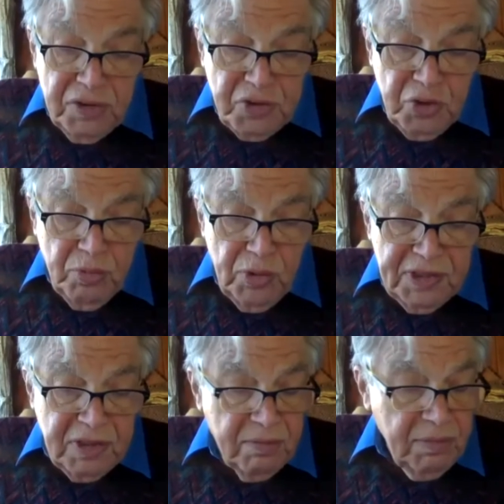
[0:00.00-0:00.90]

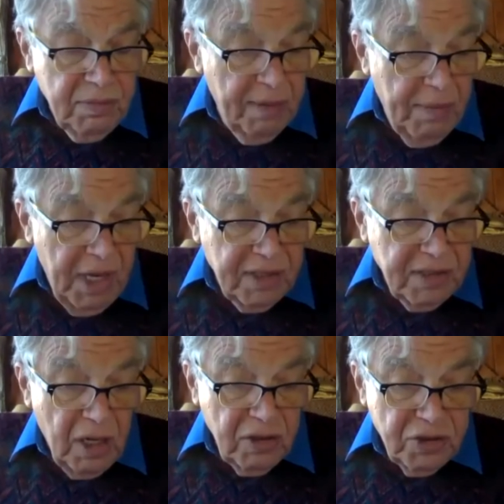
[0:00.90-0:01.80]
consumerism and
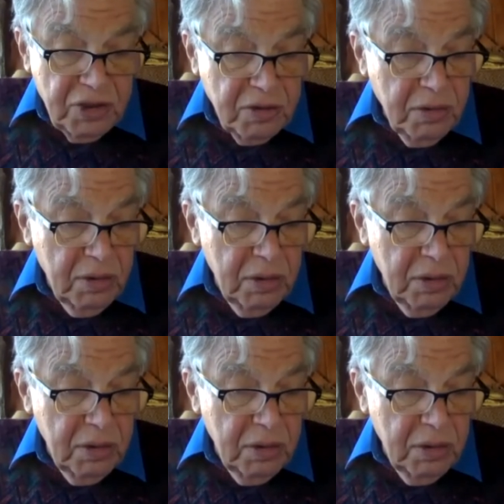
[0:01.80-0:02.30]
mass culture,